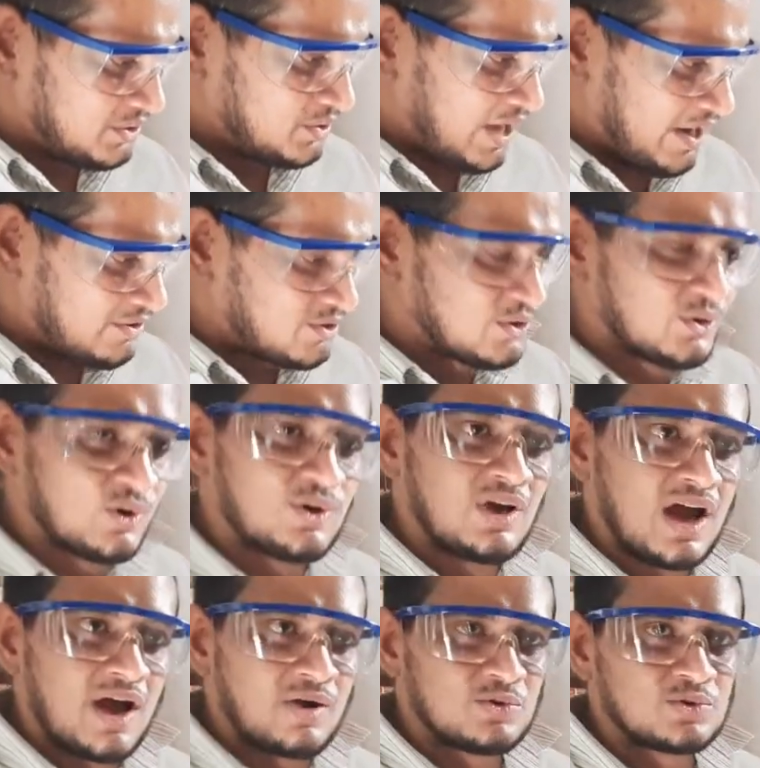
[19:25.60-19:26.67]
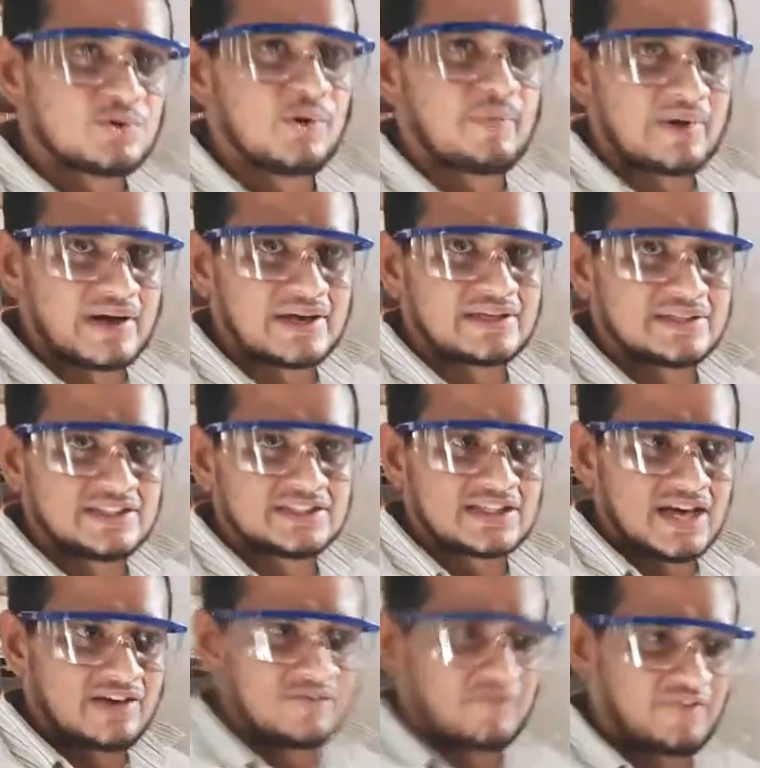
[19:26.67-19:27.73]
have to know how to operate this
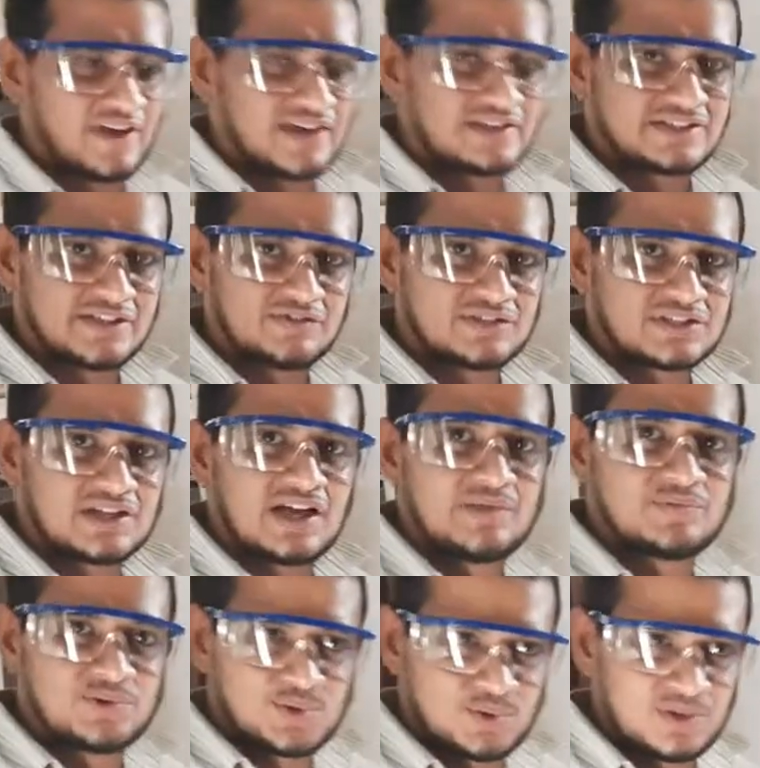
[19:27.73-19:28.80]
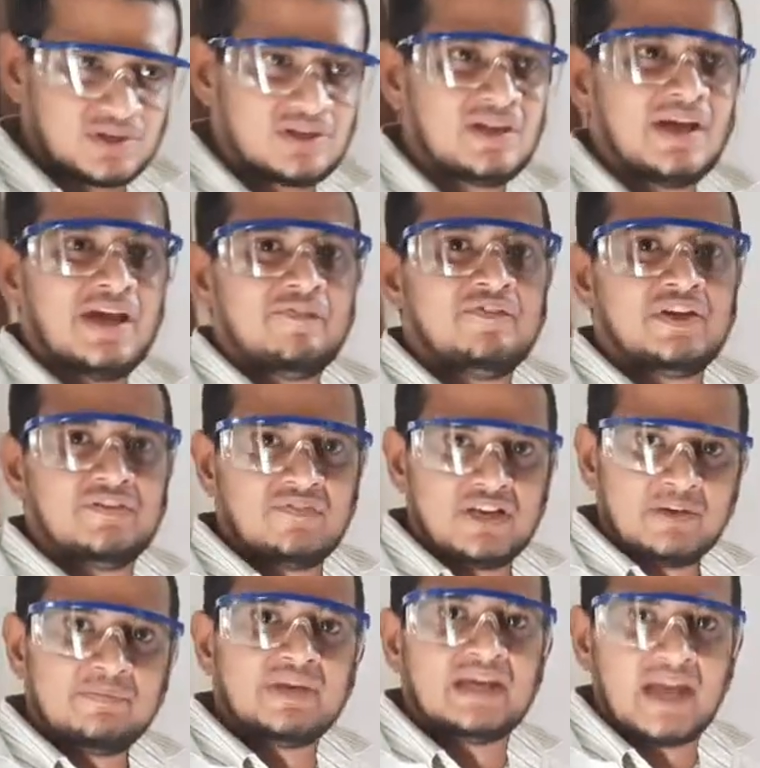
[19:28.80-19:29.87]
kind of fire extinguisher. I'm sure we
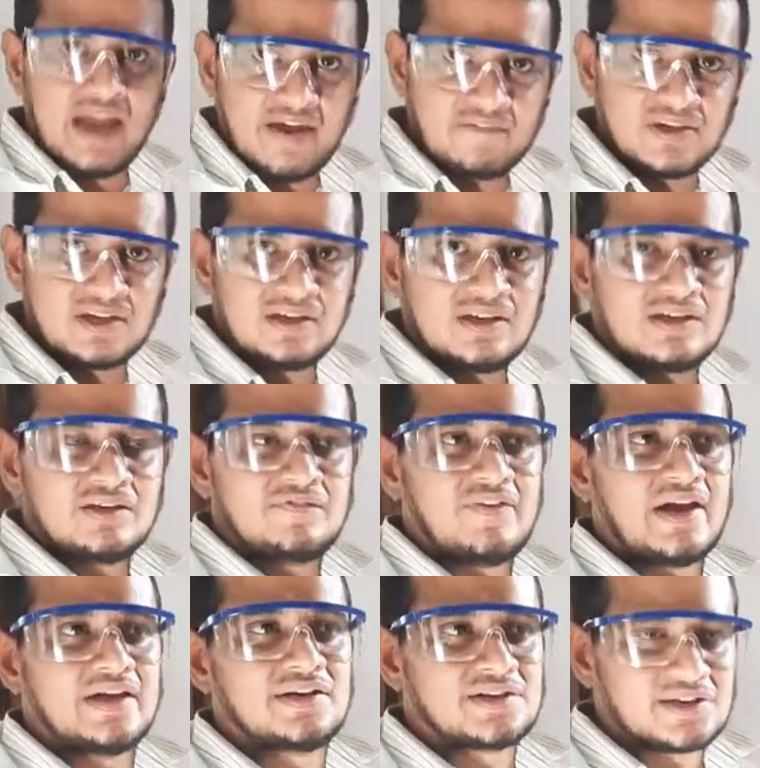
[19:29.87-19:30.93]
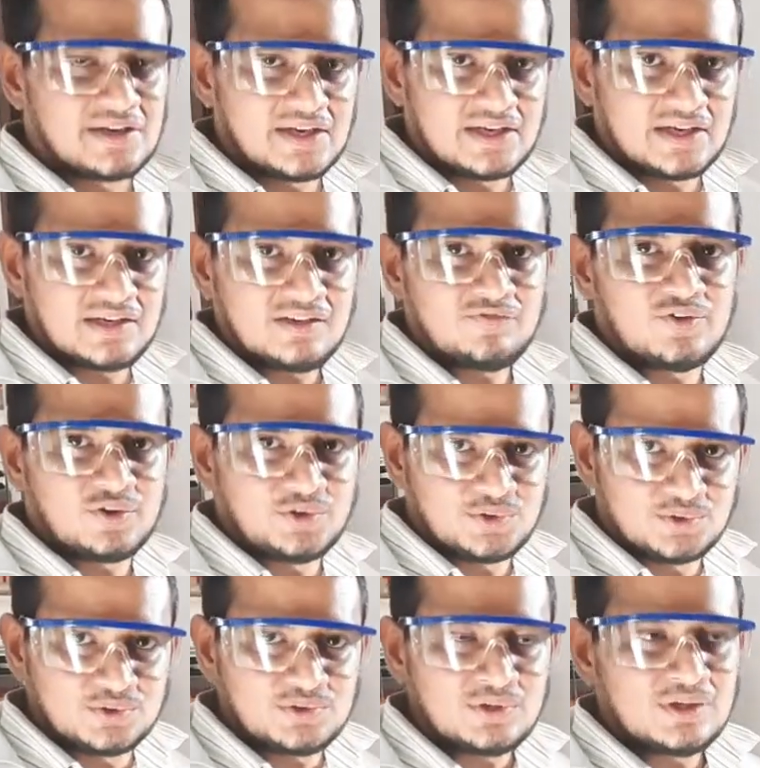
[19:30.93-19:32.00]
will be having a fire training for
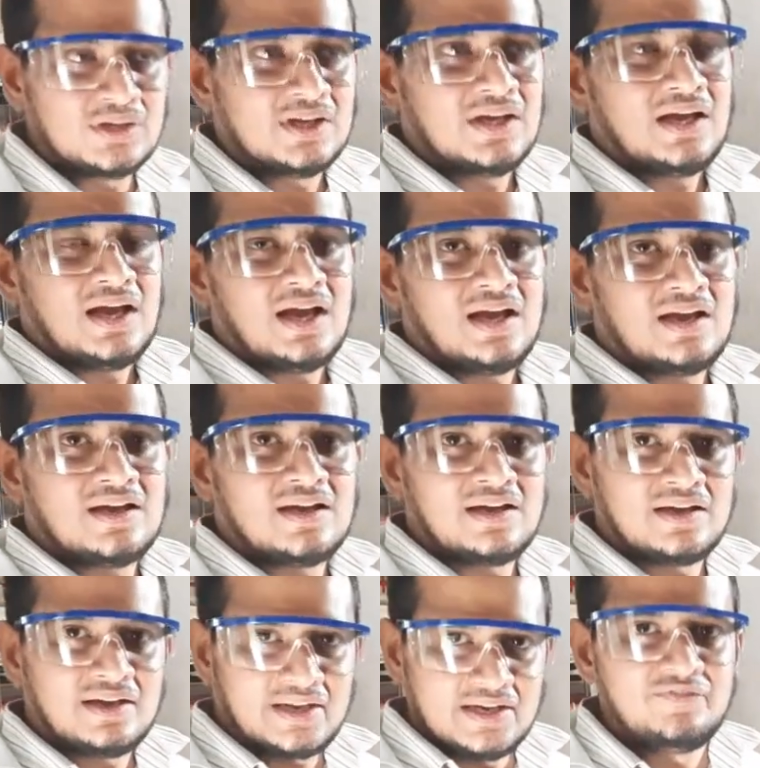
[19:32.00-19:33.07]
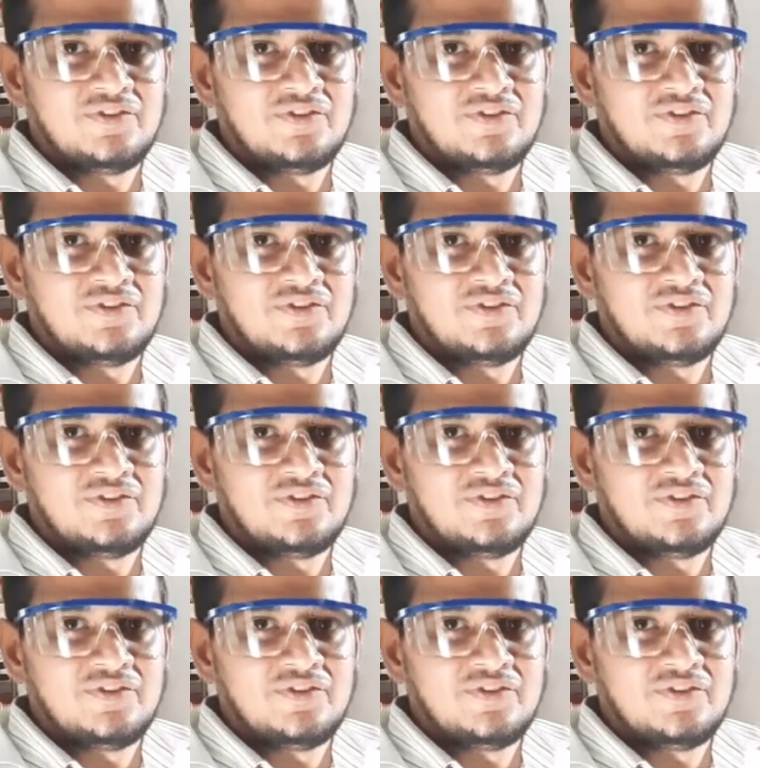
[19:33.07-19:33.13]
you in